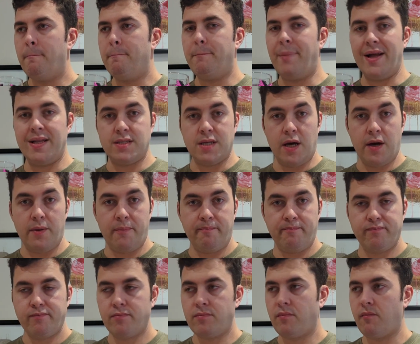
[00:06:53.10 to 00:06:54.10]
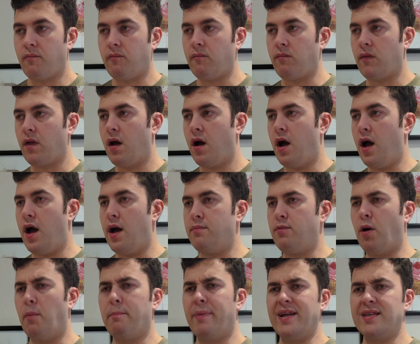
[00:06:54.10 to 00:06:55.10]
bitter,
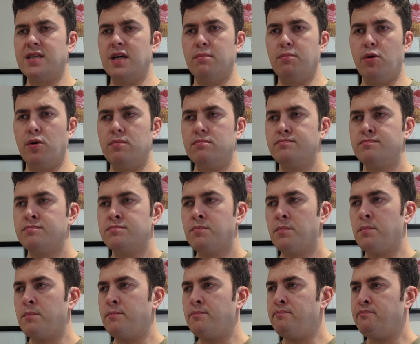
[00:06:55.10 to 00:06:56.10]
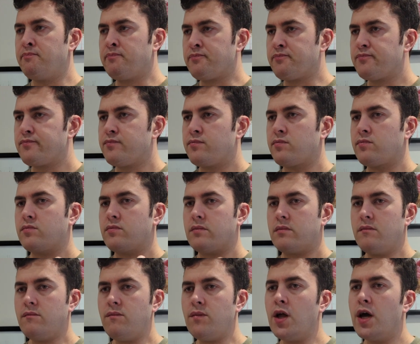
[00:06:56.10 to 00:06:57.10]
not bitter, but
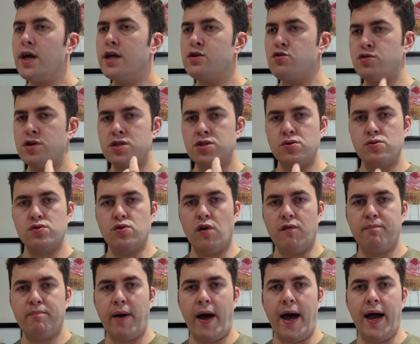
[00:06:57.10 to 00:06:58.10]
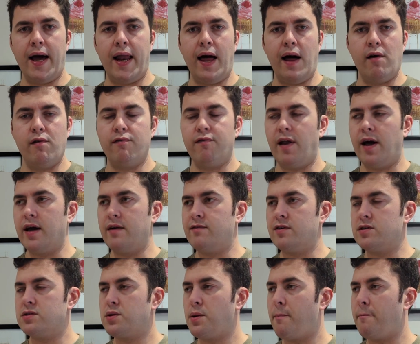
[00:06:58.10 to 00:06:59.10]
these traditional sort of pale ale
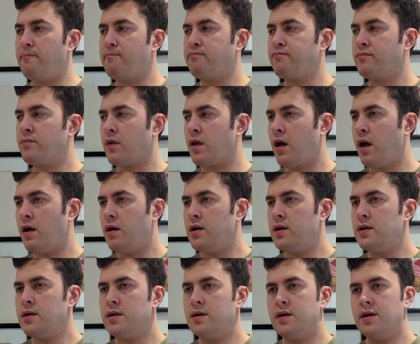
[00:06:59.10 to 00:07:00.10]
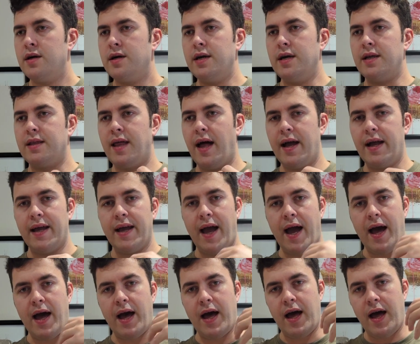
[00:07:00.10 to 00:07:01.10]
flavours. You then
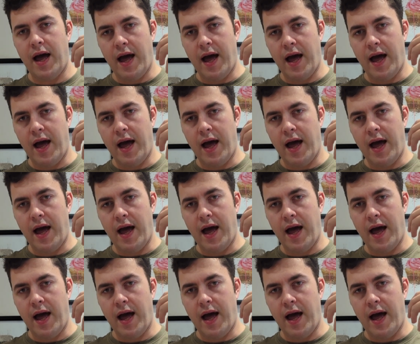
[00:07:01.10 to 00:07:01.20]
get